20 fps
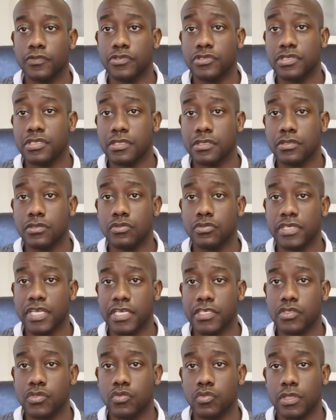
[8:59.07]
to see you
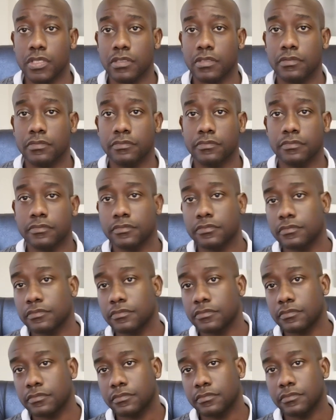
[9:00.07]
next week.
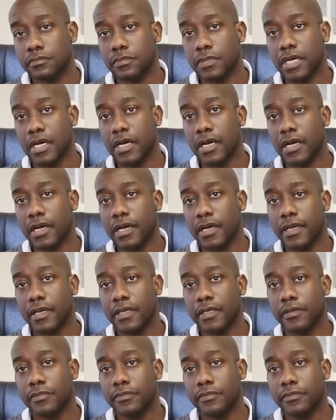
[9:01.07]
Bye.